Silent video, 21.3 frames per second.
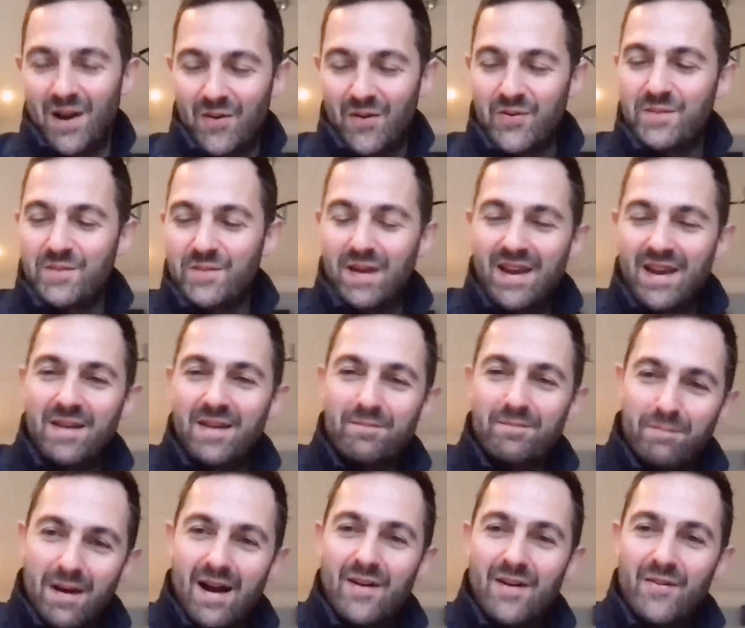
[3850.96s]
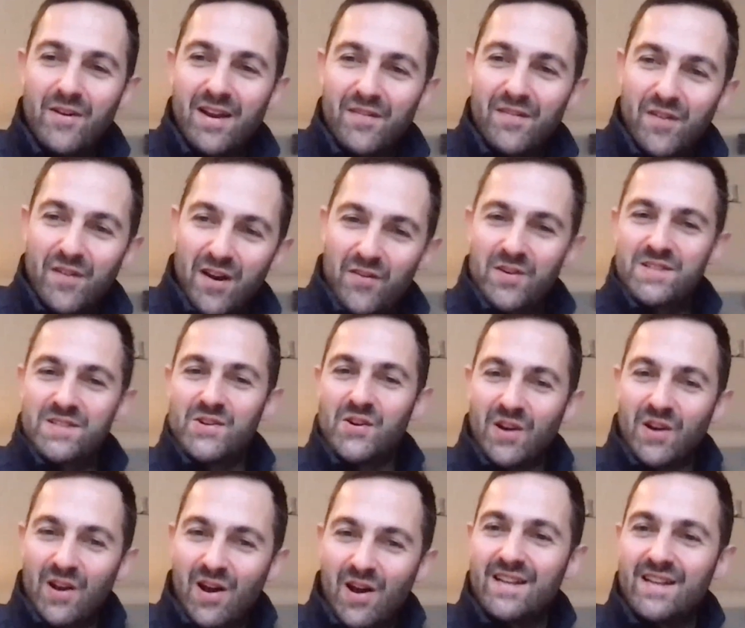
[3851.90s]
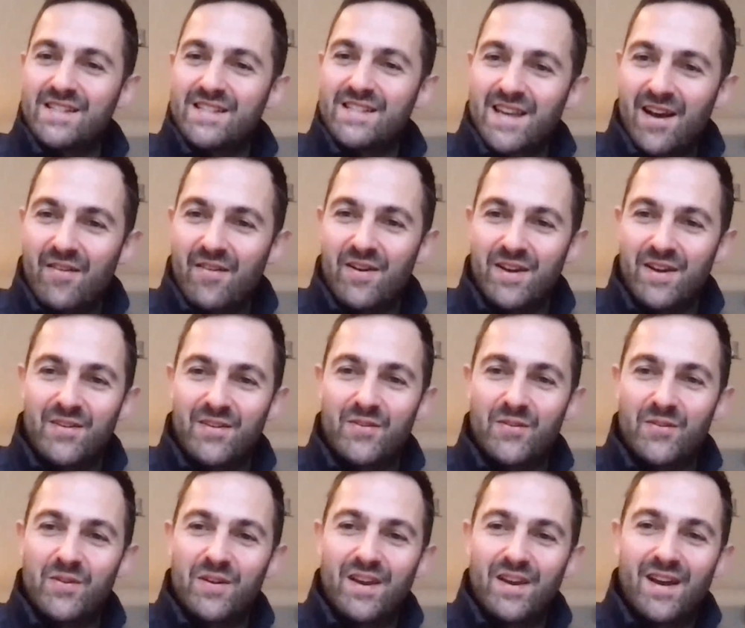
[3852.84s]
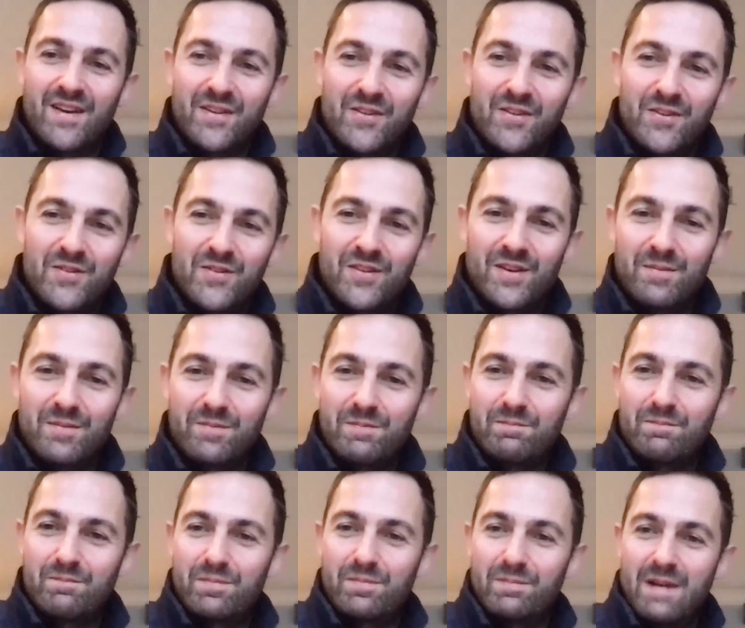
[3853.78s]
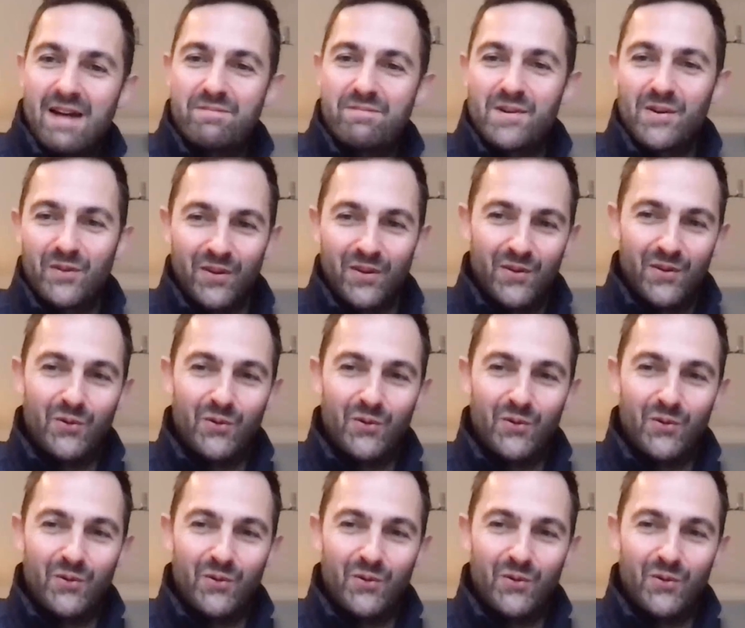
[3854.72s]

I would be if I was your client, Sarah. You'd have me on the